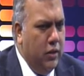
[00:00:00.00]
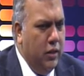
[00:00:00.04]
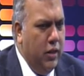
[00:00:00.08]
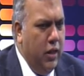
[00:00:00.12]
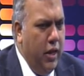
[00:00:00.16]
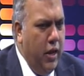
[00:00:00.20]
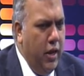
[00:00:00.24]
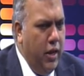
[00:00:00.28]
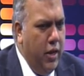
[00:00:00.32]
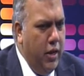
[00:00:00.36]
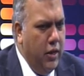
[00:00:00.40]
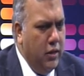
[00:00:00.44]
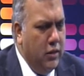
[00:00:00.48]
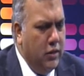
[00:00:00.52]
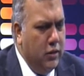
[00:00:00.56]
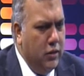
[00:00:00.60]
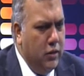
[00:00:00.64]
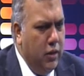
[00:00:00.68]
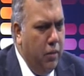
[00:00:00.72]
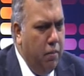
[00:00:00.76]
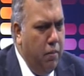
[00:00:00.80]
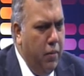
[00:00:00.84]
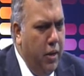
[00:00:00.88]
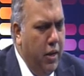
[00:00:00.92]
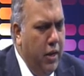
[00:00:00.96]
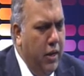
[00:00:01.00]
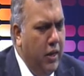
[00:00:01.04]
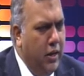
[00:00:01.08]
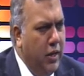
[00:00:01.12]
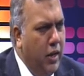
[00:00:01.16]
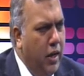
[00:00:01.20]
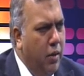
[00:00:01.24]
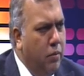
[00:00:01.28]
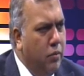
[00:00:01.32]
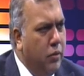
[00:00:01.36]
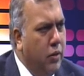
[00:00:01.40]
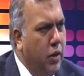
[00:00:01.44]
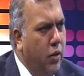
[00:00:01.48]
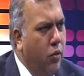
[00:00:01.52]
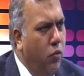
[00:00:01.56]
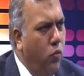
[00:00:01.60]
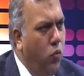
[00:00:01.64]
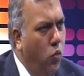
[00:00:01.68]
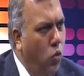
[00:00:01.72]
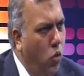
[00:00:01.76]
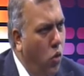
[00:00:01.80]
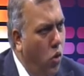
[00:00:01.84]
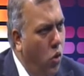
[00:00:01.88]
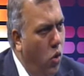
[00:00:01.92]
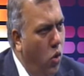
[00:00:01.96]
There is many times there
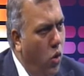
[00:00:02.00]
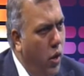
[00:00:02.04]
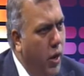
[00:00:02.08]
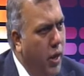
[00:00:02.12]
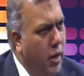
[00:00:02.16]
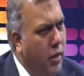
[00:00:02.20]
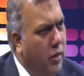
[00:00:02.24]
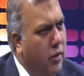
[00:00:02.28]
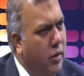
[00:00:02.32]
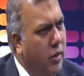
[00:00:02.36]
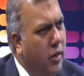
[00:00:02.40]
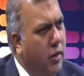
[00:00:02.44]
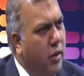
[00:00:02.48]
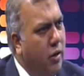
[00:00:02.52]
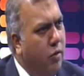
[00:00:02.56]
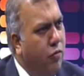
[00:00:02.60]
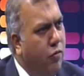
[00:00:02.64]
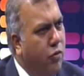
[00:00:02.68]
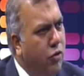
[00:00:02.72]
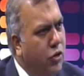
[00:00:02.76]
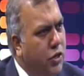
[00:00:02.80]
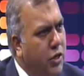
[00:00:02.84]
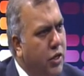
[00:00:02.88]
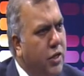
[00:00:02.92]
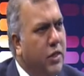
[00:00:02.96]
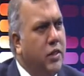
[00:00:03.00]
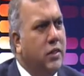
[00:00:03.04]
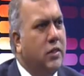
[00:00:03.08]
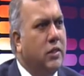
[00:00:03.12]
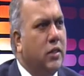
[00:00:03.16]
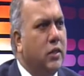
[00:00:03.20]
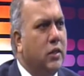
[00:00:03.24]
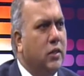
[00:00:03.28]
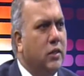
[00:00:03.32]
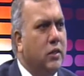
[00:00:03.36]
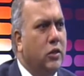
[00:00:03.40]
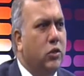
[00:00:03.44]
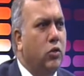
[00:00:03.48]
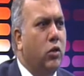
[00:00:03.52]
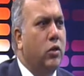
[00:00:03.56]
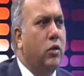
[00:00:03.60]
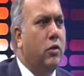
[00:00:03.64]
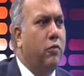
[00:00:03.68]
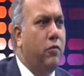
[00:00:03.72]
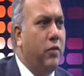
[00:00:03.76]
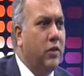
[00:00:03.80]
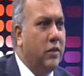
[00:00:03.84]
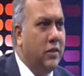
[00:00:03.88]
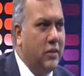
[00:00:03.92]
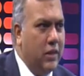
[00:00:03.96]
war and the refugees. It's not the
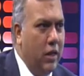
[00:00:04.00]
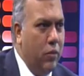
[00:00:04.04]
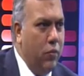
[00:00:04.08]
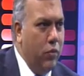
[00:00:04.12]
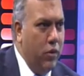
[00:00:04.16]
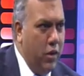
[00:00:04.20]
first time it